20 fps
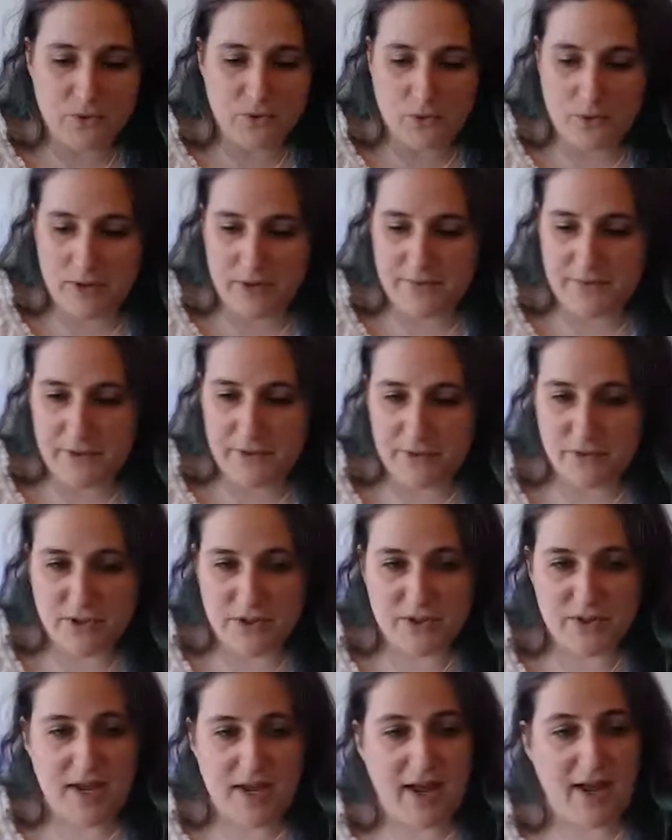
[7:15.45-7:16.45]
Or if you
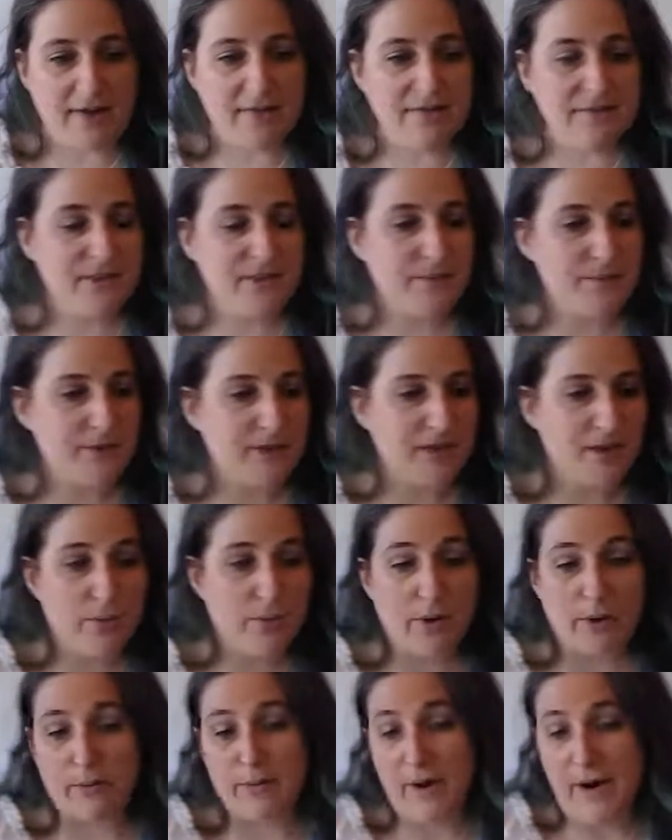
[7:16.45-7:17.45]
just have something you
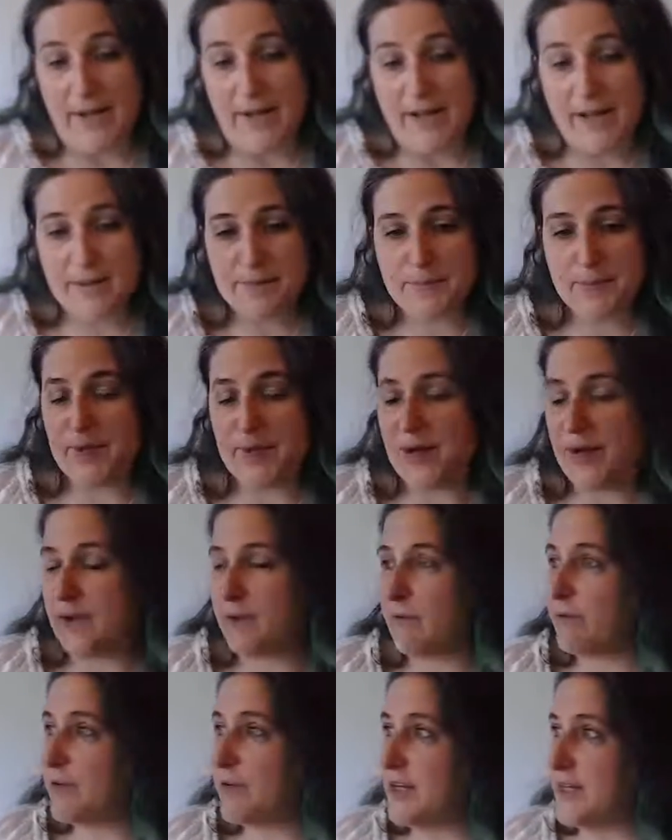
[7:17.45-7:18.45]
want to write up and I
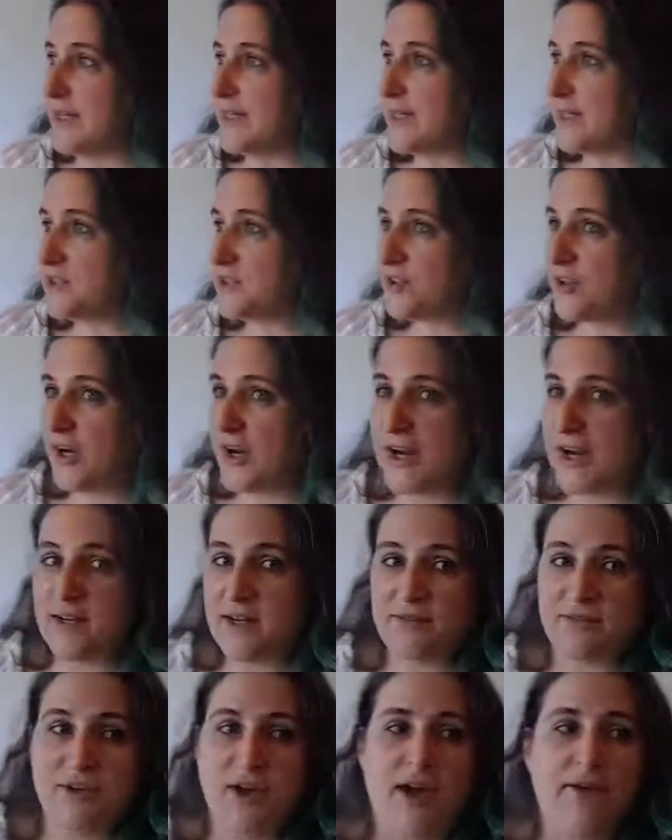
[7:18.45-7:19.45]
can read, that's great.
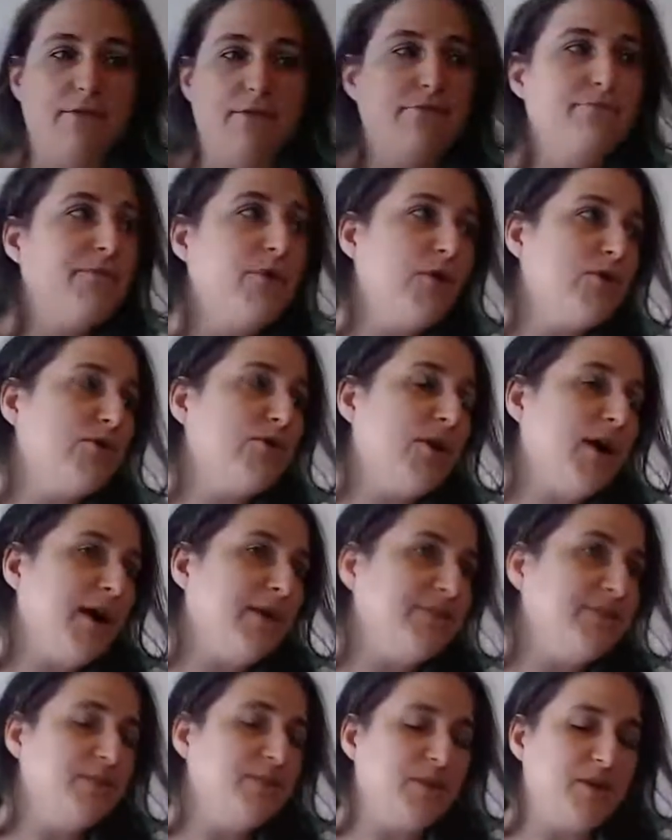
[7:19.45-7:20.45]
If you have a
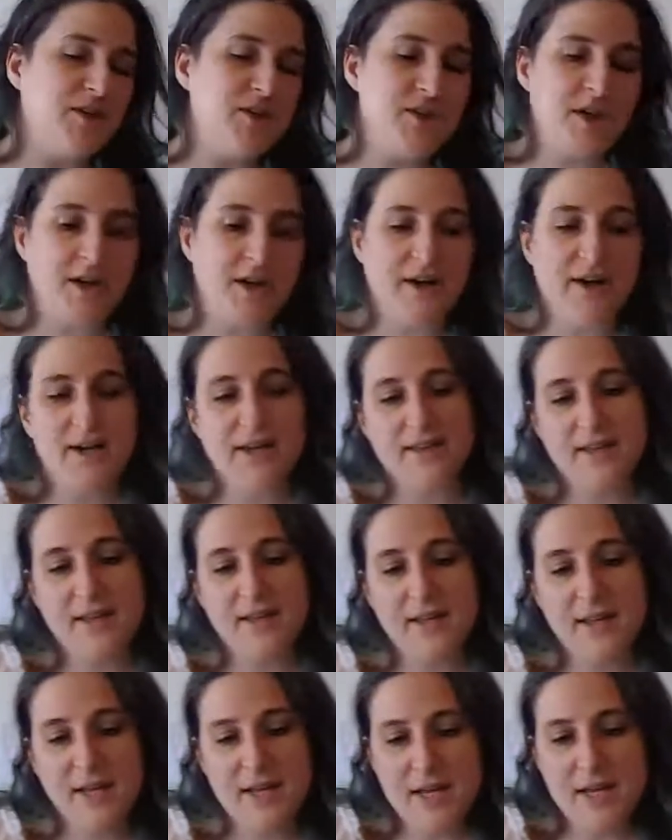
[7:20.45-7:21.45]
photograph you want to share,
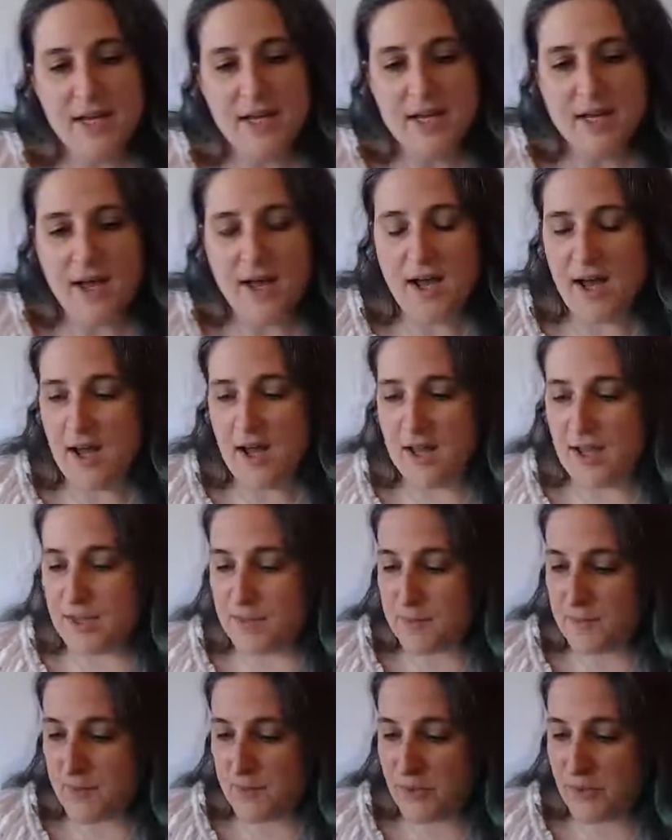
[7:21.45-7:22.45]
anything
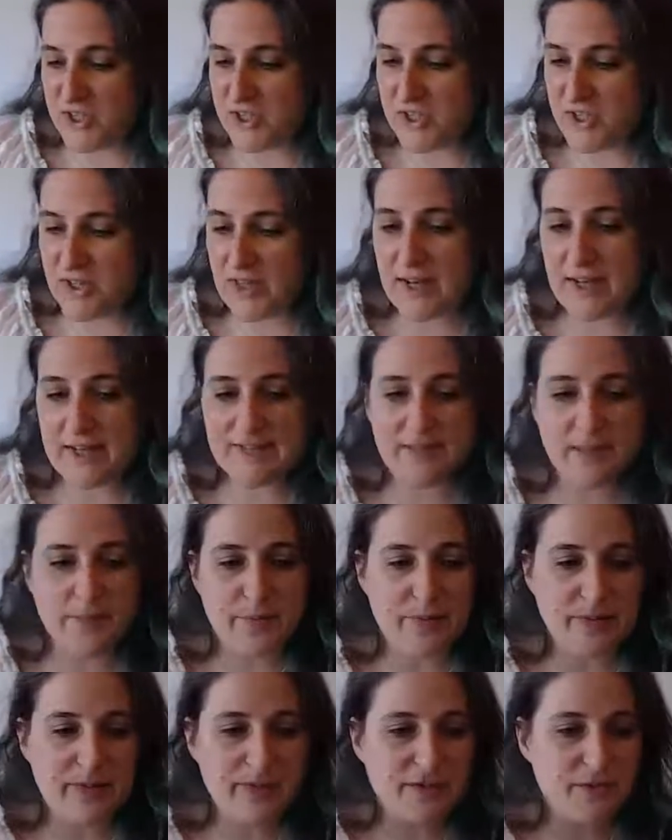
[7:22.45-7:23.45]
you want to share. The last
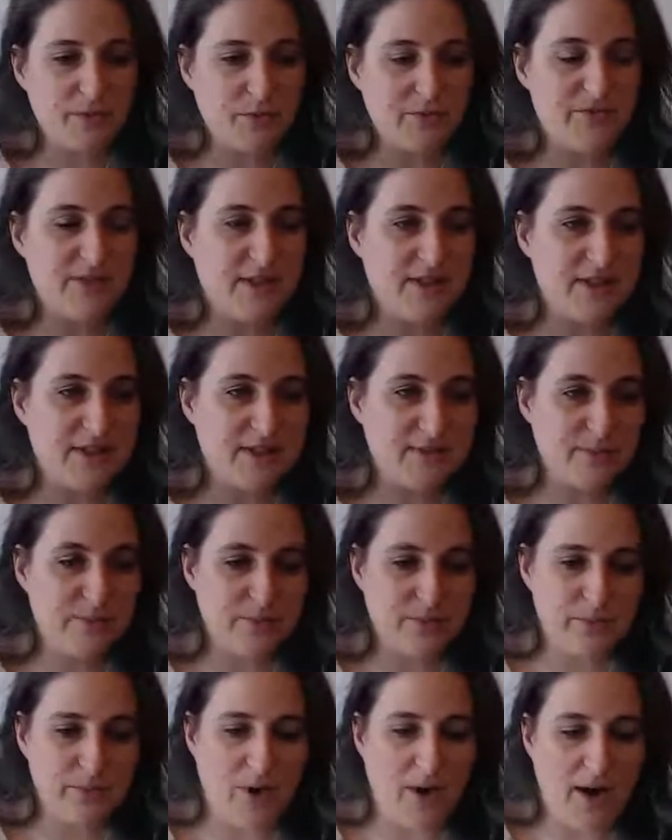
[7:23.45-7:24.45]
couple of years we've done this.
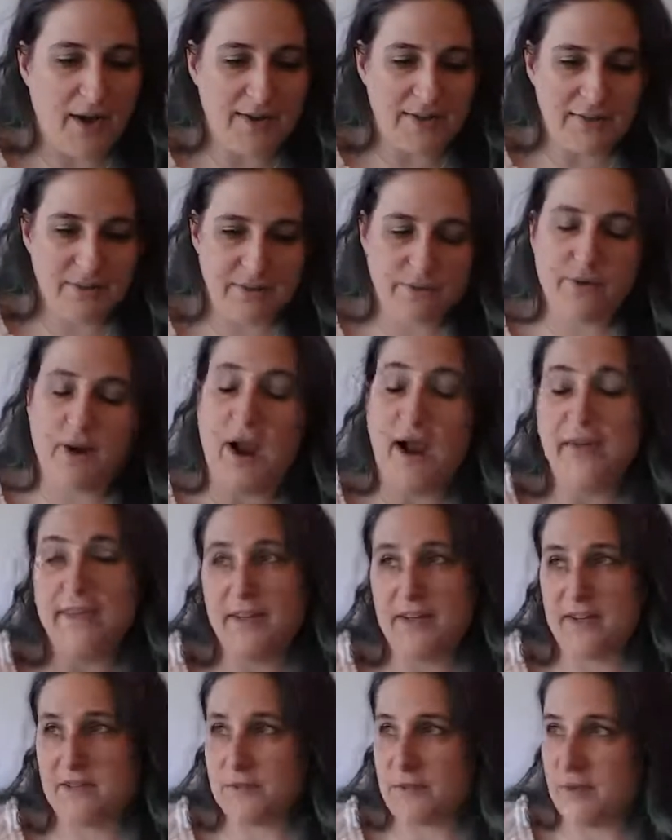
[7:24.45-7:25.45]
I
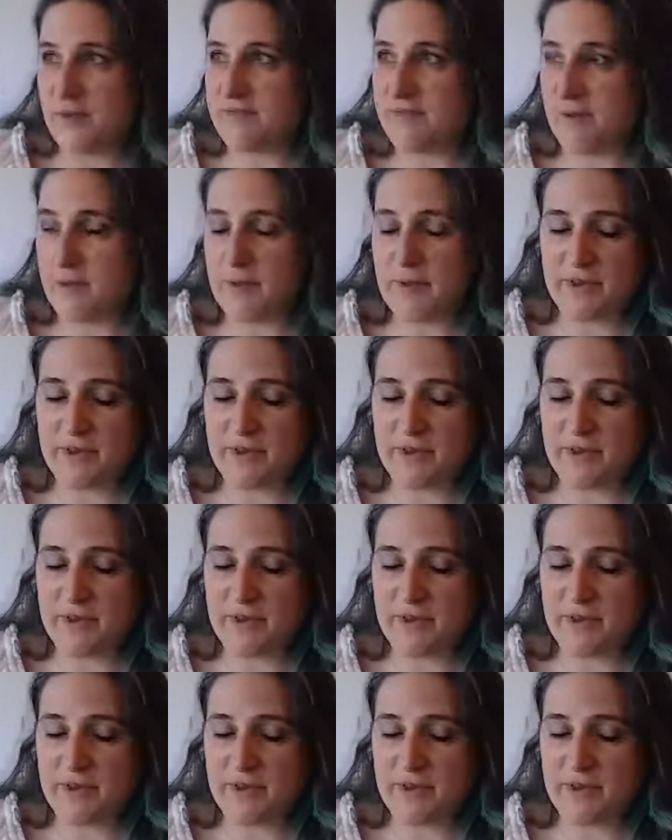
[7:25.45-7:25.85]
thought it was really fun.